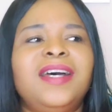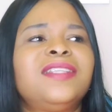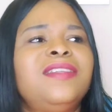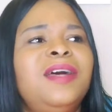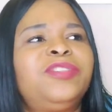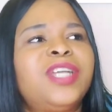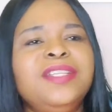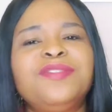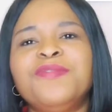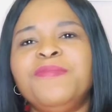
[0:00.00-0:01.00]
I said, I'm
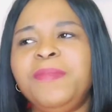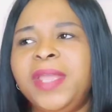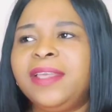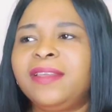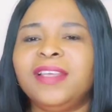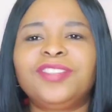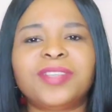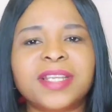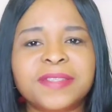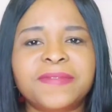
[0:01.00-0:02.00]
trying to make a
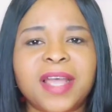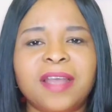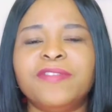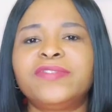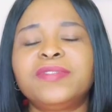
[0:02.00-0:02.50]
transfer of